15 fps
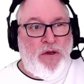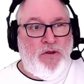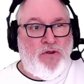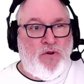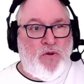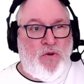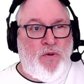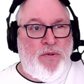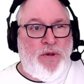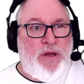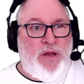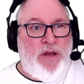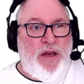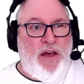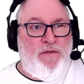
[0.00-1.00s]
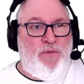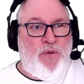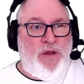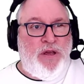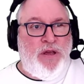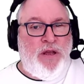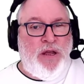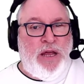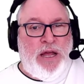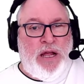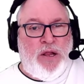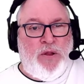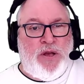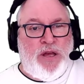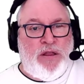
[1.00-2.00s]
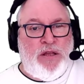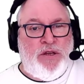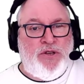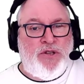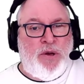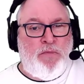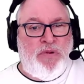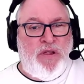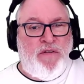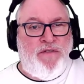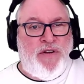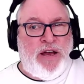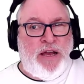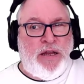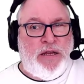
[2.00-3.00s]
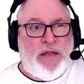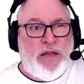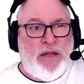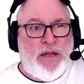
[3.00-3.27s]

So if we look at these simplified